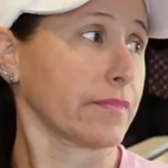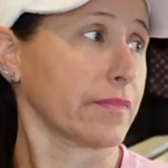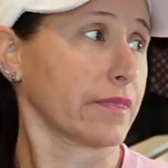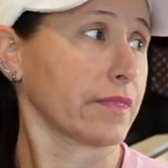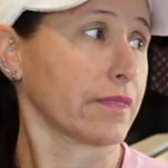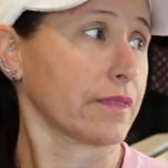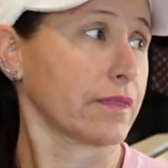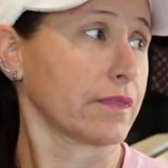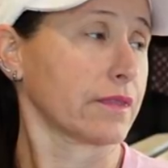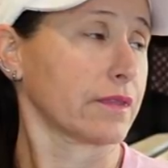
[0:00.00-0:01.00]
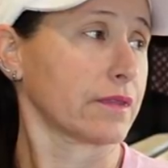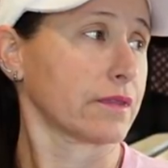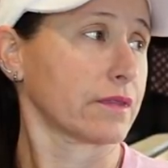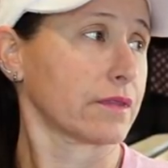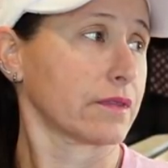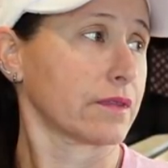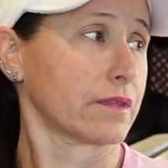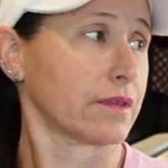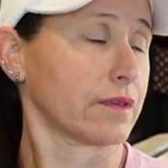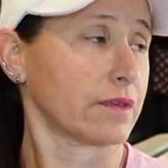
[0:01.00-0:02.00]

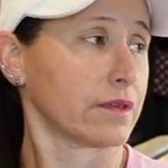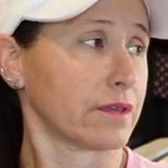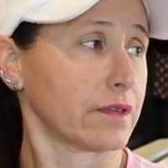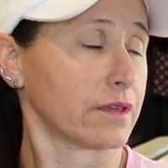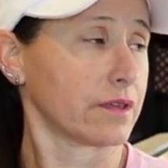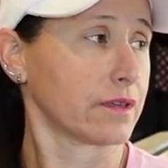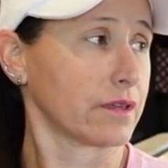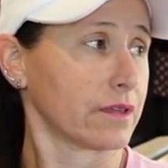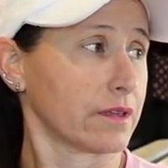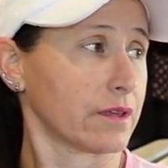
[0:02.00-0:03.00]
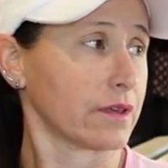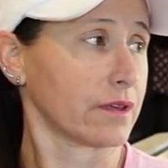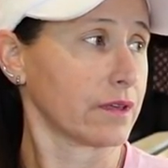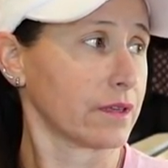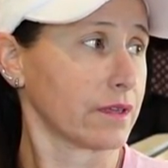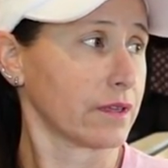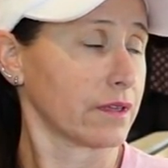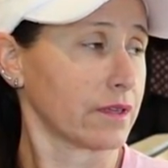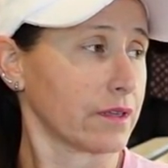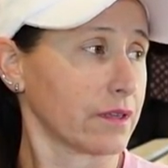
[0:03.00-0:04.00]

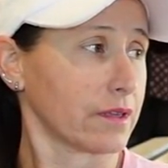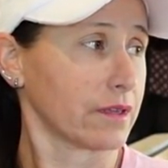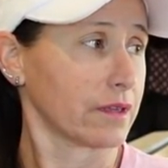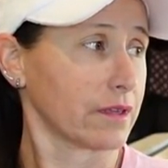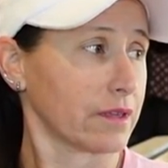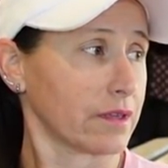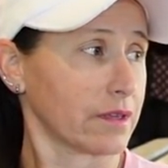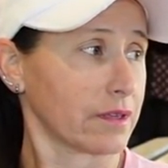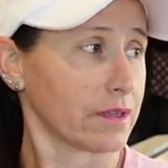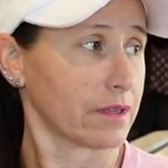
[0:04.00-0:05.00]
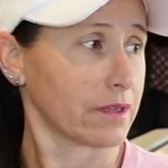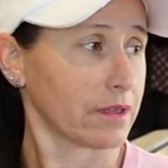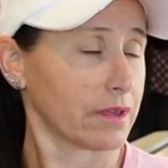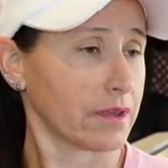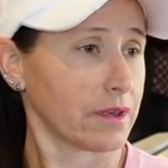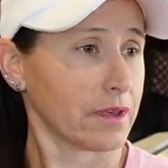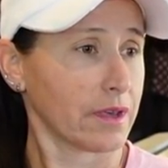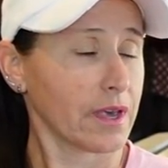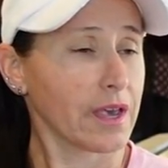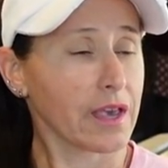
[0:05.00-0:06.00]

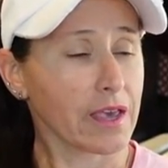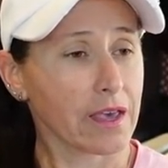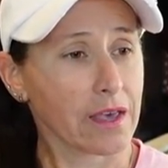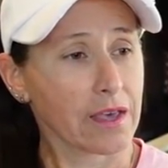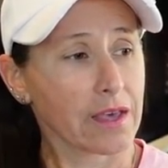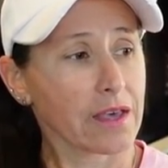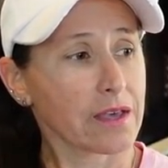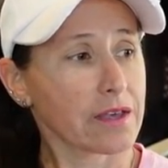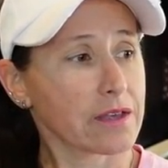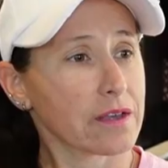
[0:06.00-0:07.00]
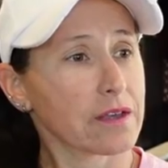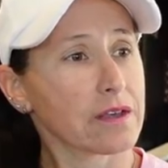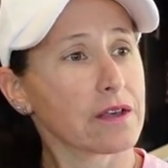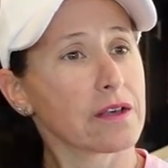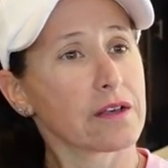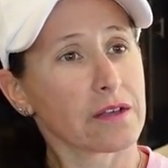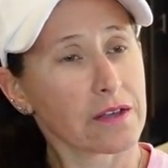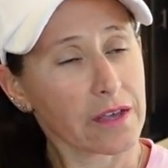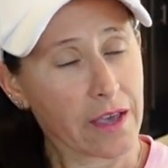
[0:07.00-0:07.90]
The person shown says nothing.